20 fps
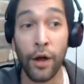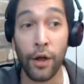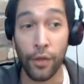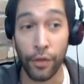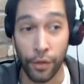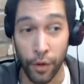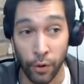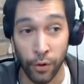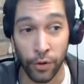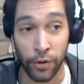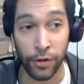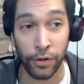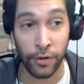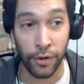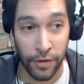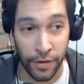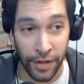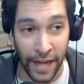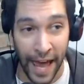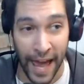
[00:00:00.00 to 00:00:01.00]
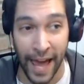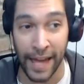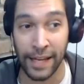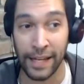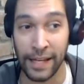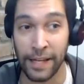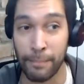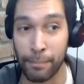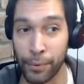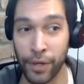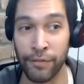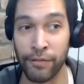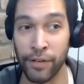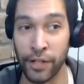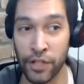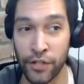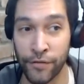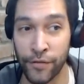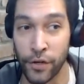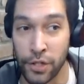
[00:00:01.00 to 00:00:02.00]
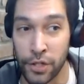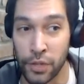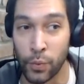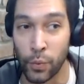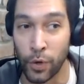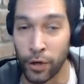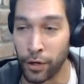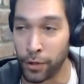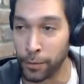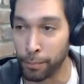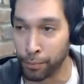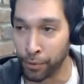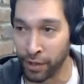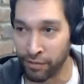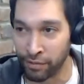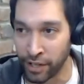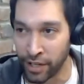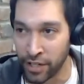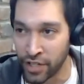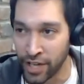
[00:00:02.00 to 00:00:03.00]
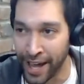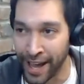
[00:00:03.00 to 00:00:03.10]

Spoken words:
though that privilege, first world privilege,